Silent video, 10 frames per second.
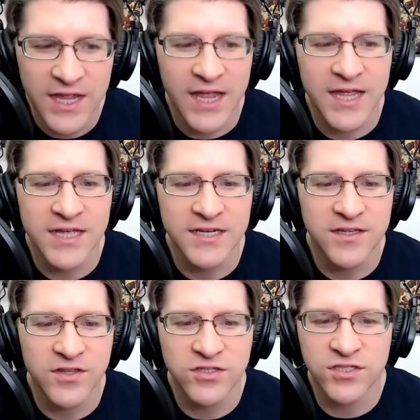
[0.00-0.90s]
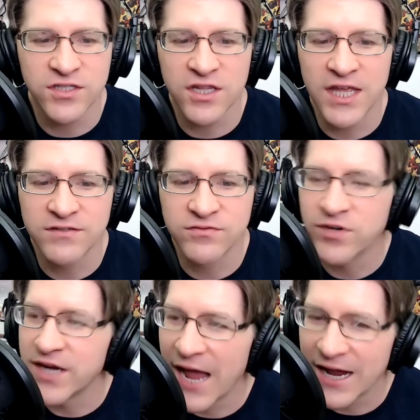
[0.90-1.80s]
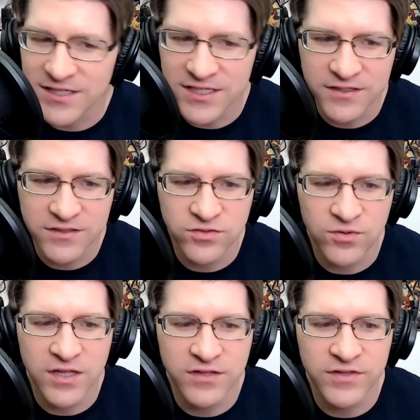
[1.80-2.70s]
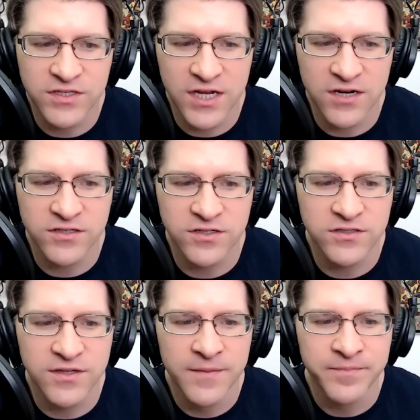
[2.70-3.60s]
And there's just a lot of reacting to all of these characters,